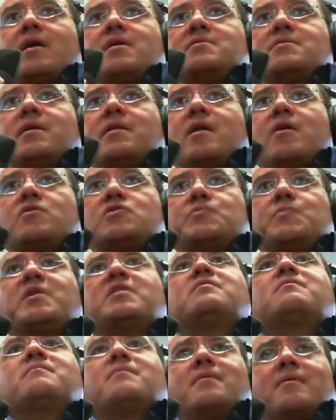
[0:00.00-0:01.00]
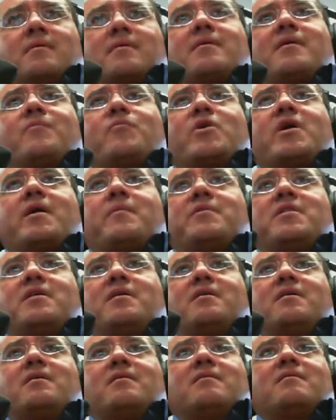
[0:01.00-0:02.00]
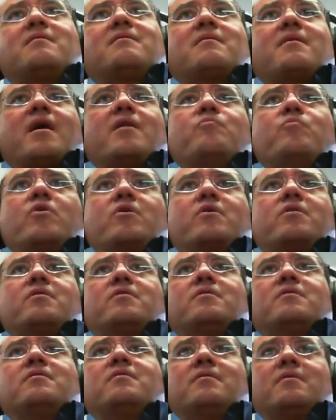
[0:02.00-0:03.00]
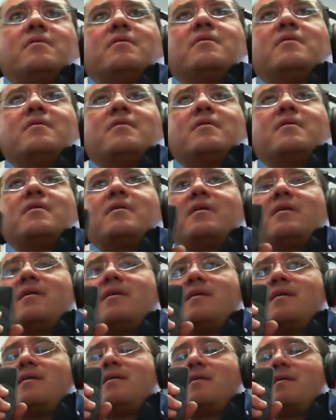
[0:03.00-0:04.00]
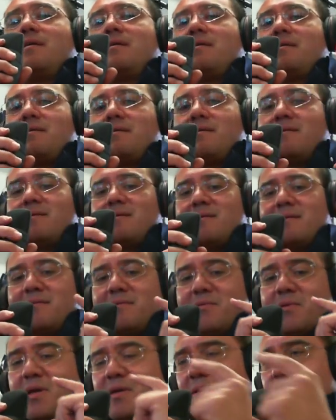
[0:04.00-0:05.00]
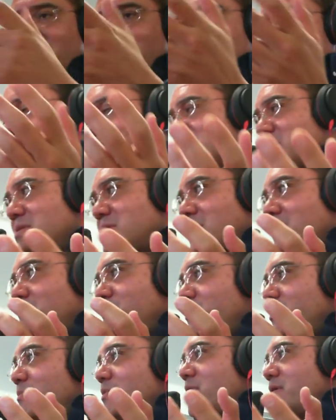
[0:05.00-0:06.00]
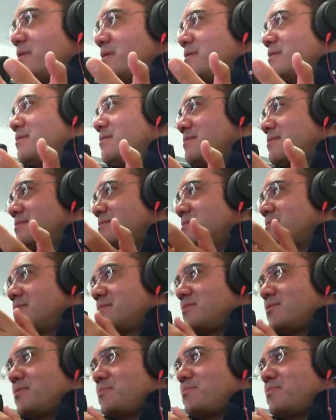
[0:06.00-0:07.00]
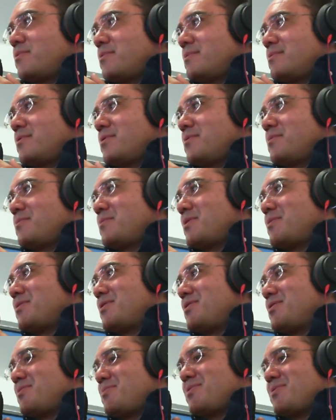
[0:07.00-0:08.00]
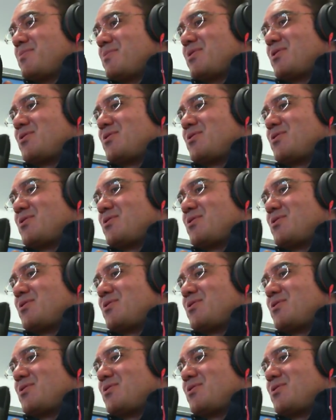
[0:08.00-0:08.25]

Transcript: announcement. Can we have the handbook? This is a premiere in maybe in your program.